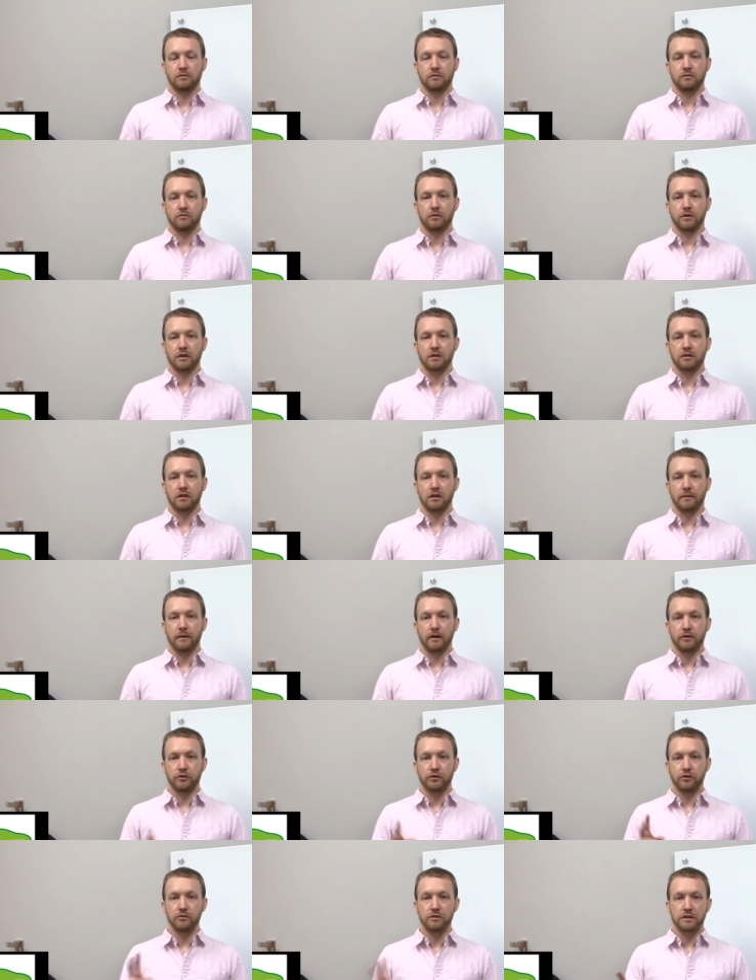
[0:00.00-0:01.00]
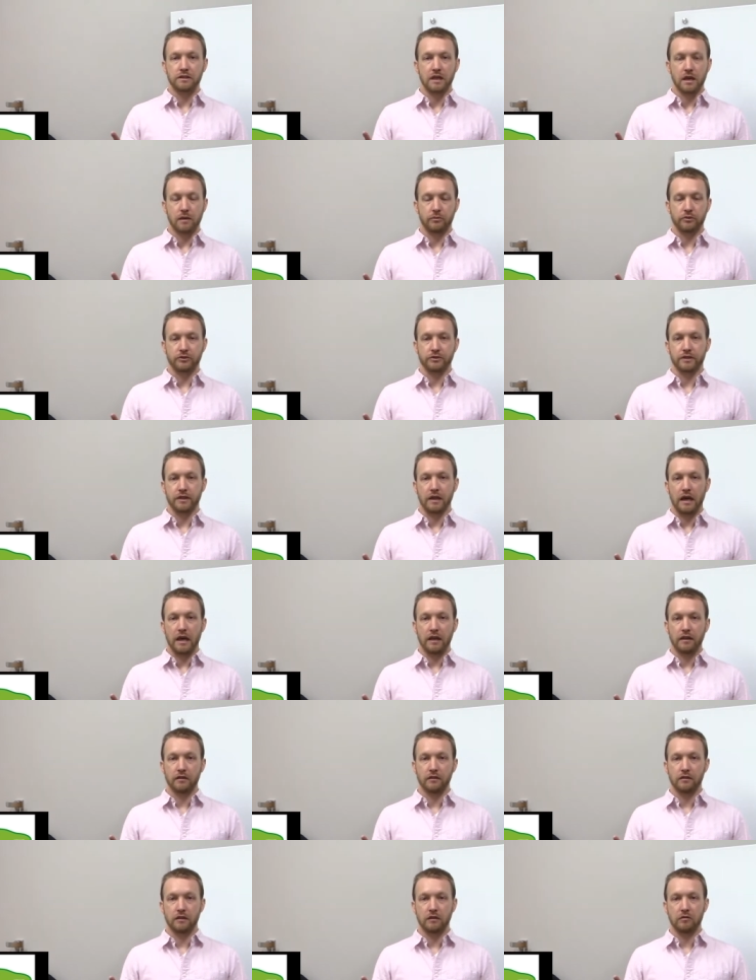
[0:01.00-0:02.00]
We're going to talk about two examples of that.
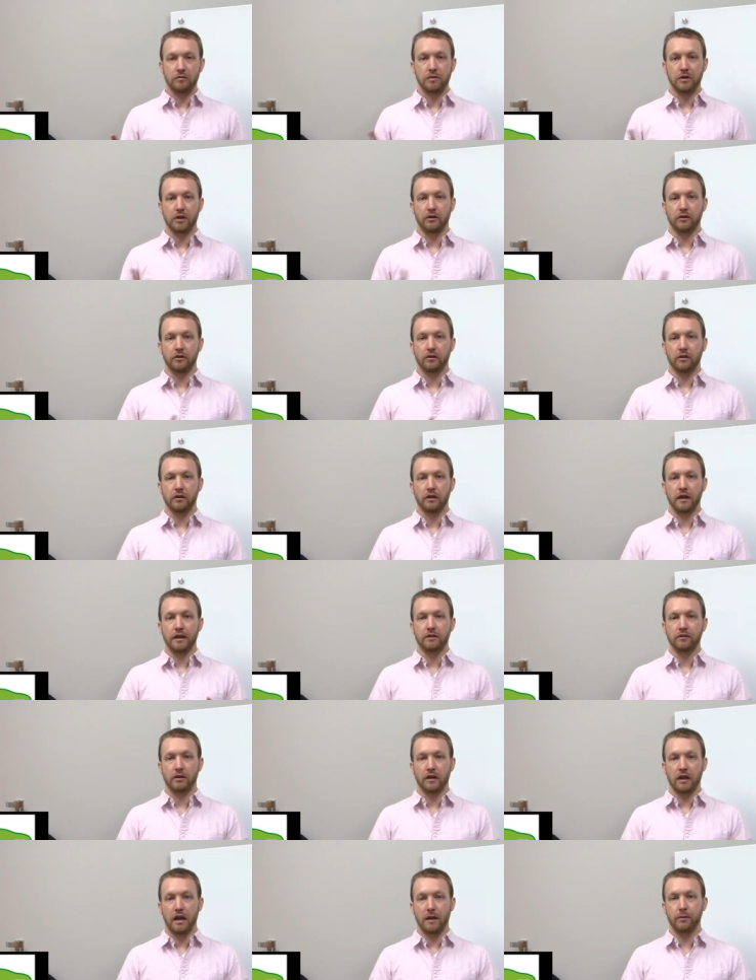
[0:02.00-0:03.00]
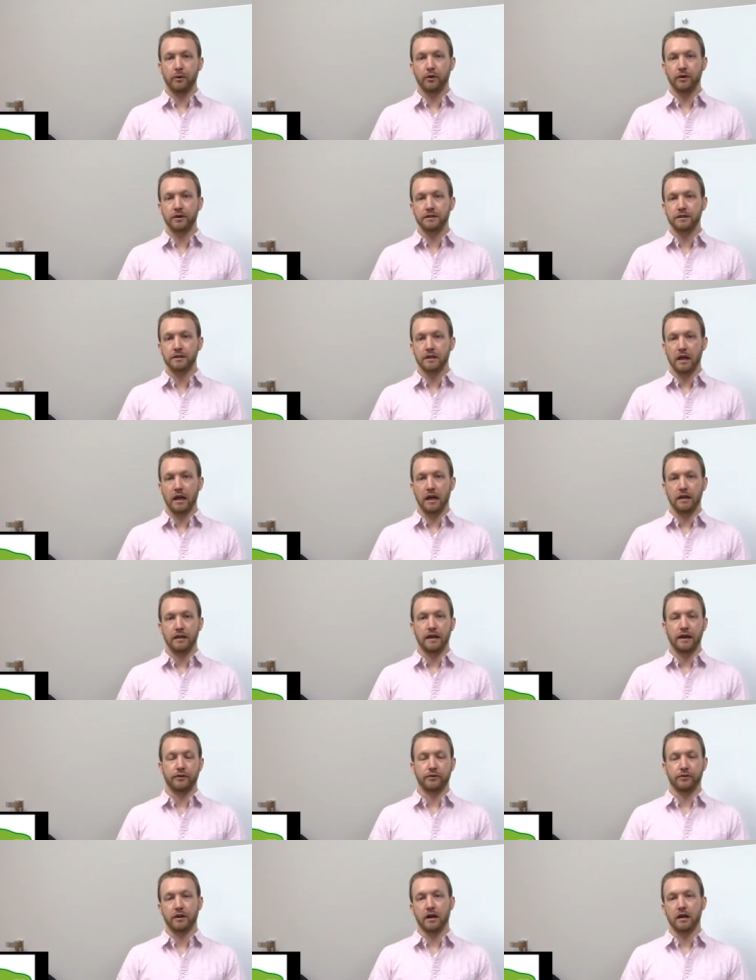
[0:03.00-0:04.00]
That would be our endocannabinoids and
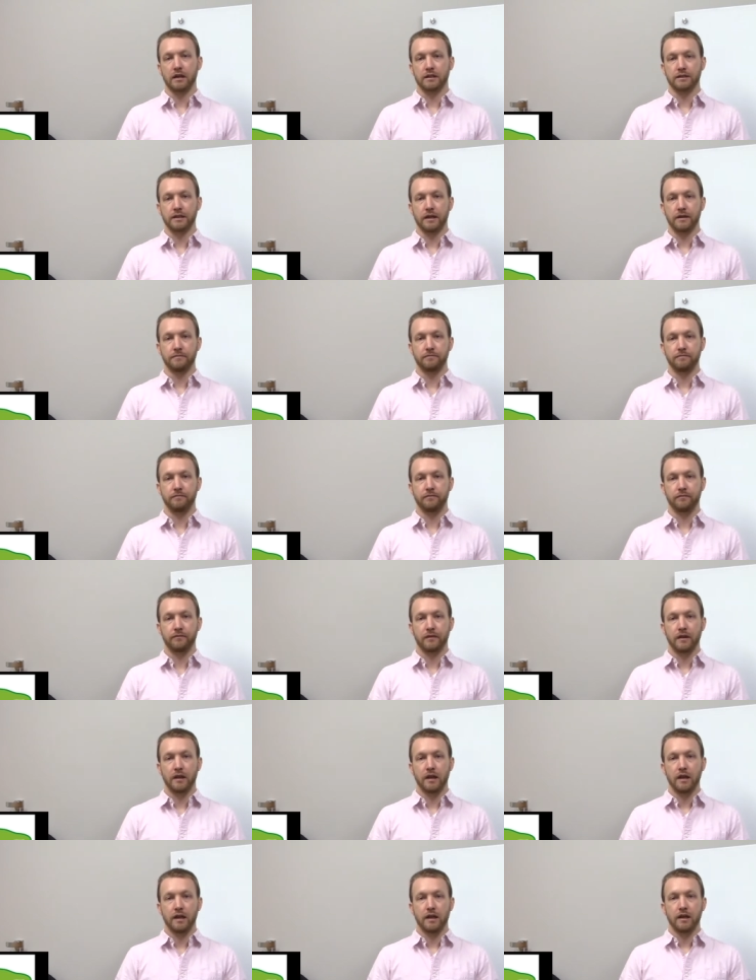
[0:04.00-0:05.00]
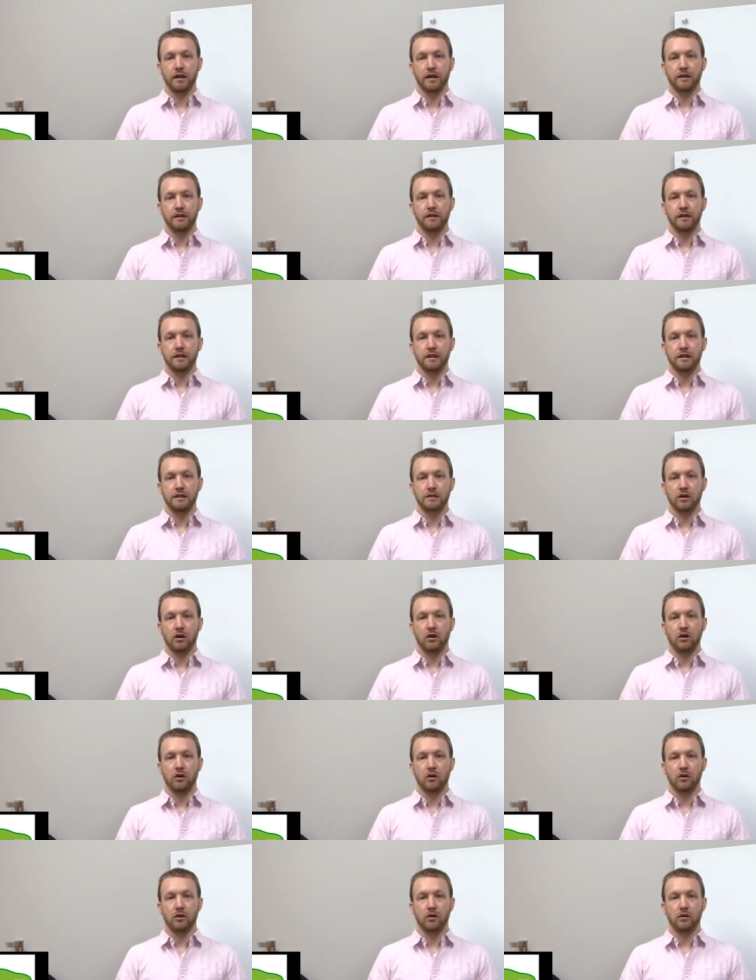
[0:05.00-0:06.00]
nitric oxide. These
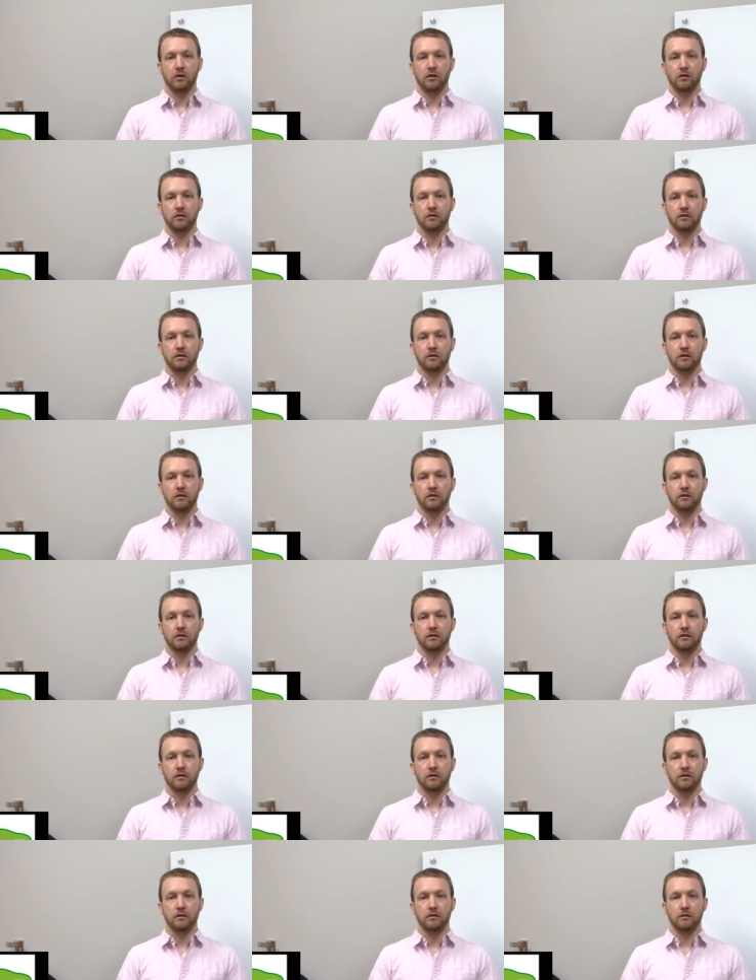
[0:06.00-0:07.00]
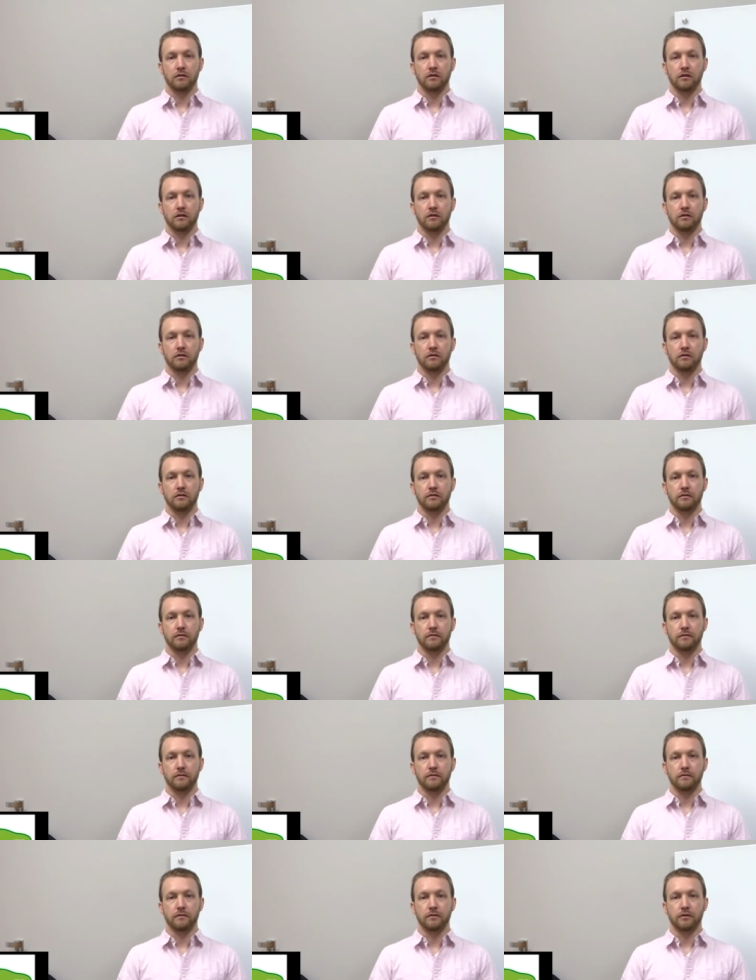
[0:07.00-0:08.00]
are uh,
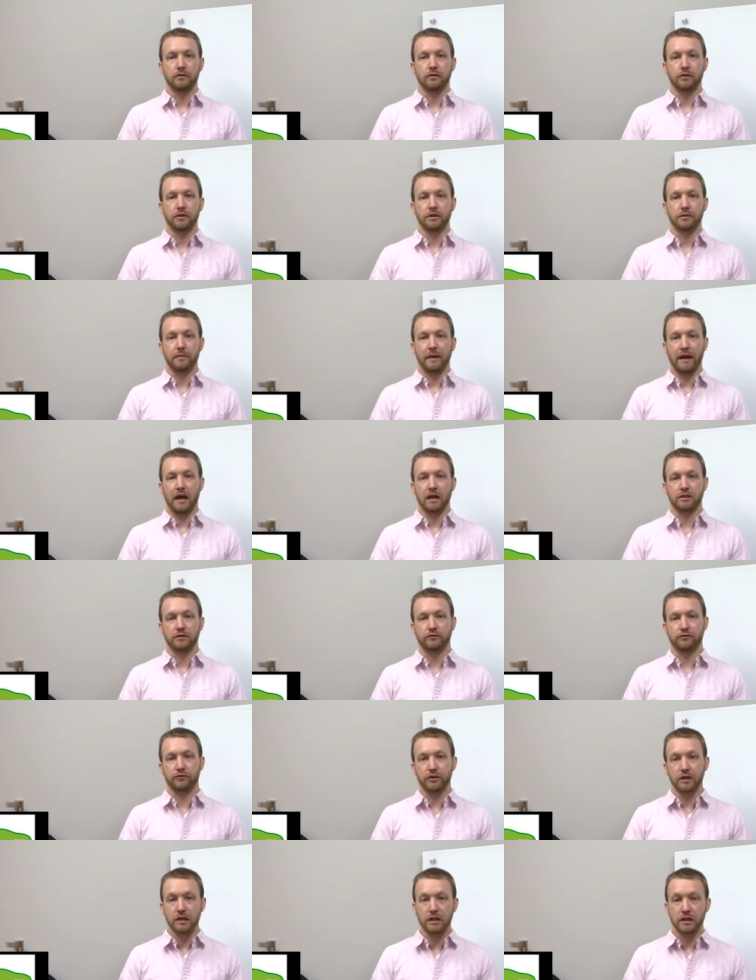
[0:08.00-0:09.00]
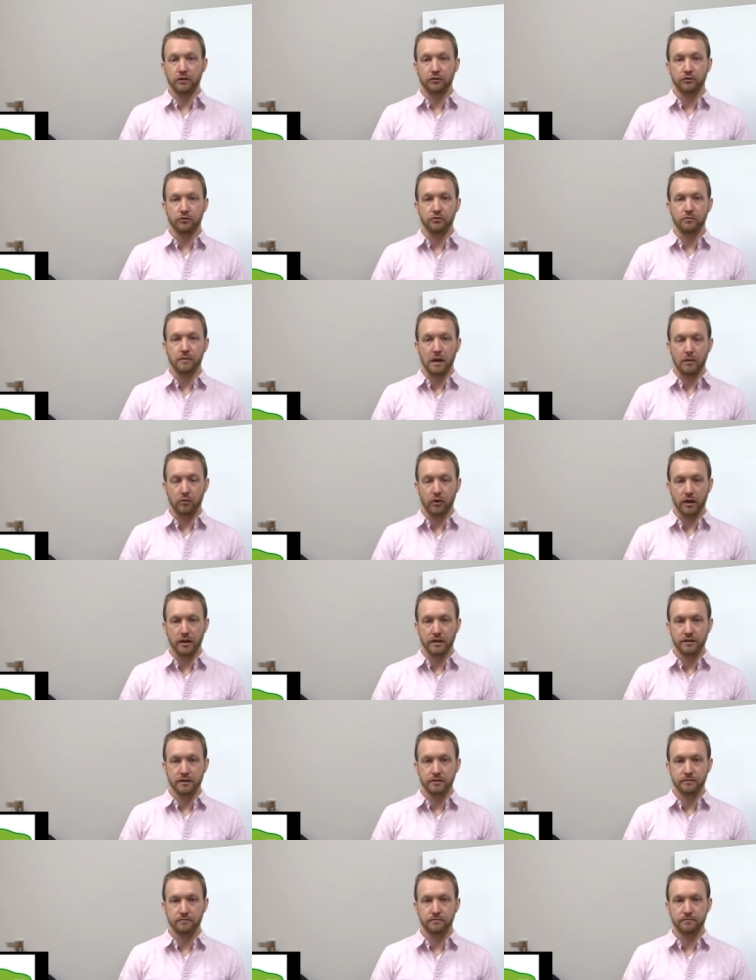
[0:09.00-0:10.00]
going to pass freely through
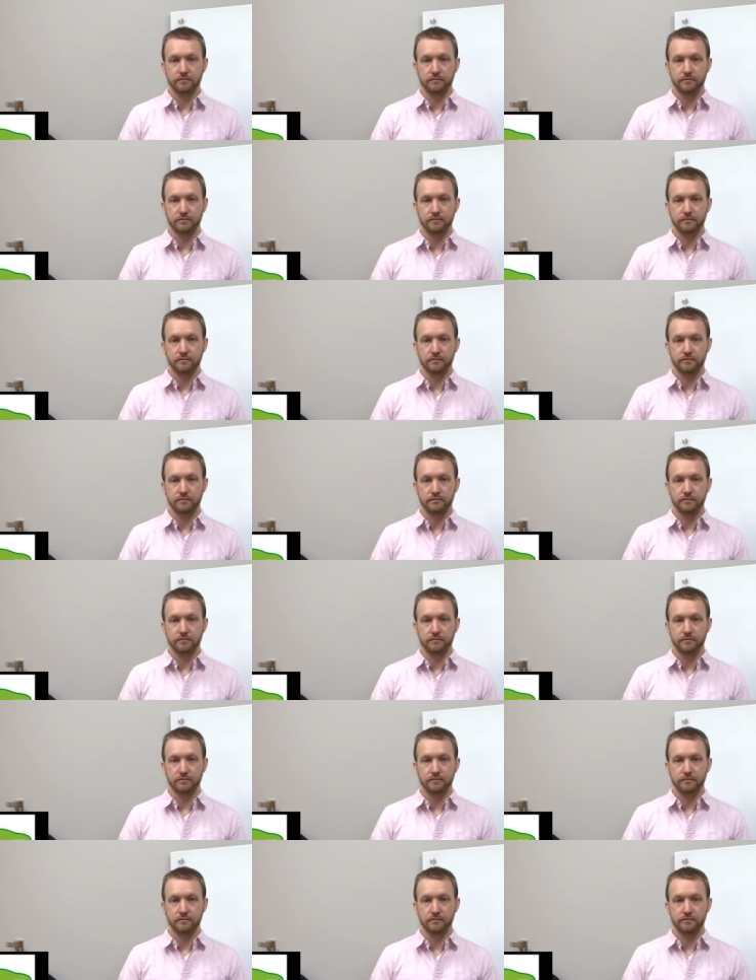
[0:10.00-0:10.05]
membranes,